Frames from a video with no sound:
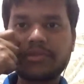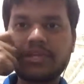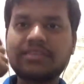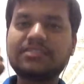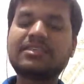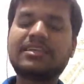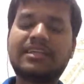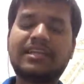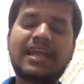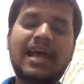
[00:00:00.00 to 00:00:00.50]

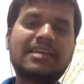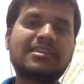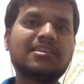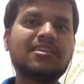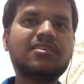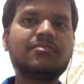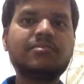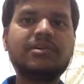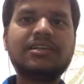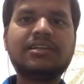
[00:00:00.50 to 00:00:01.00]
It's an
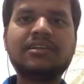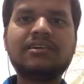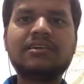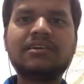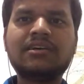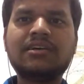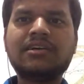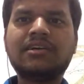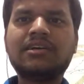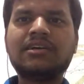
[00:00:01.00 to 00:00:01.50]
irrational number.
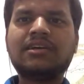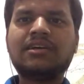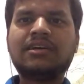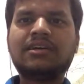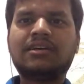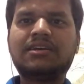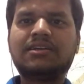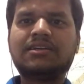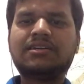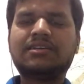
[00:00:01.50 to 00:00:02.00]

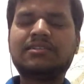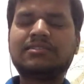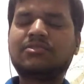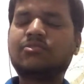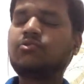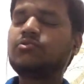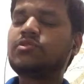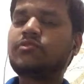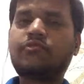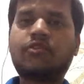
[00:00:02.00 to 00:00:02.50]
It
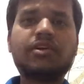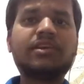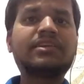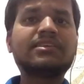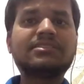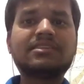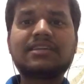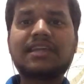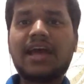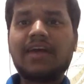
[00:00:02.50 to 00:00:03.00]
goes on for, it
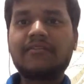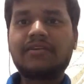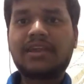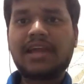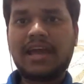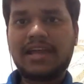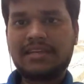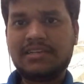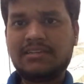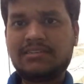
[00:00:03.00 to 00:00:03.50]
doesn't have an
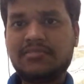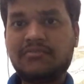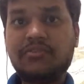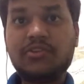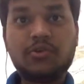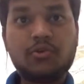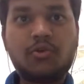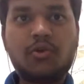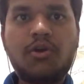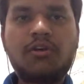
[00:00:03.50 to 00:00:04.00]
end
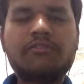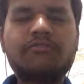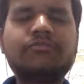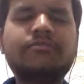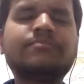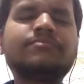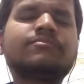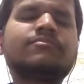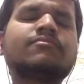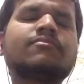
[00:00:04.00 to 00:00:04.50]
we know
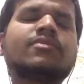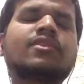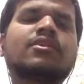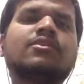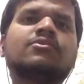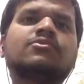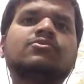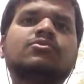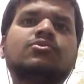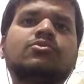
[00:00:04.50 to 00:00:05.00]
of.
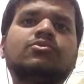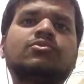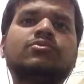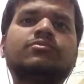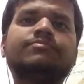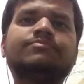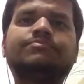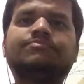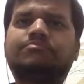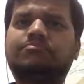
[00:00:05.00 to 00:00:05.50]
So